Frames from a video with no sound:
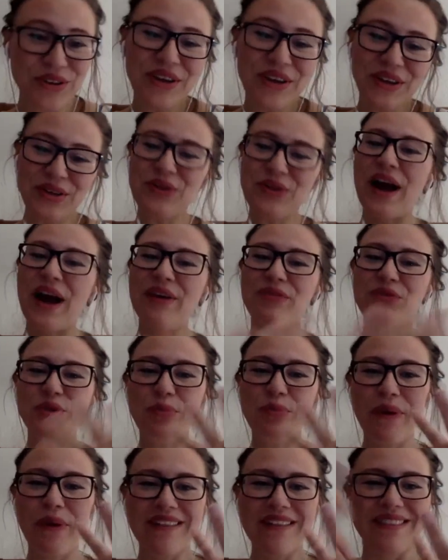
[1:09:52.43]
You have to
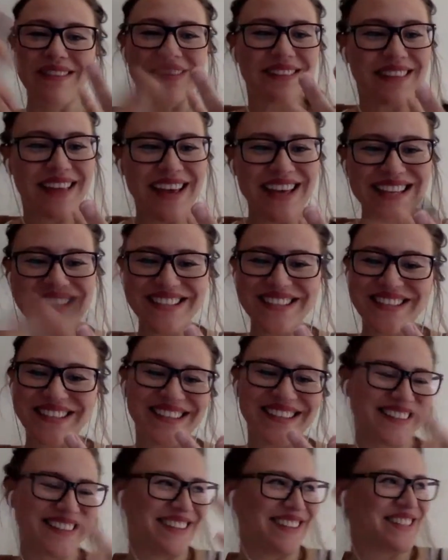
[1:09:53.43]
paint the
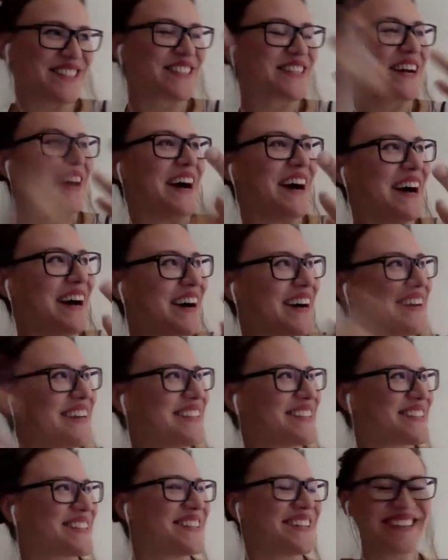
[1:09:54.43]
desert, the
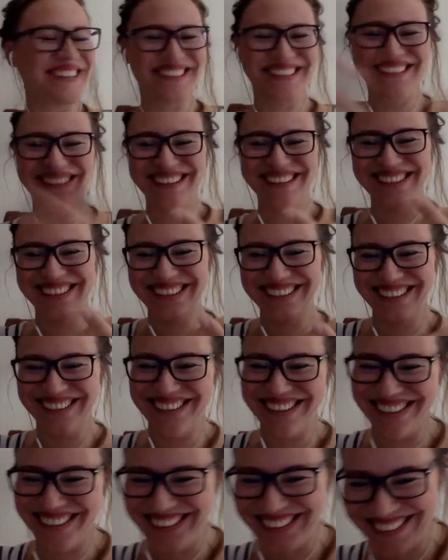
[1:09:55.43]
skies,
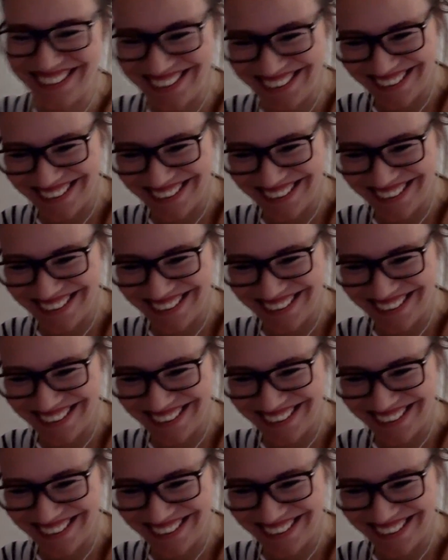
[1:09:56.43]
the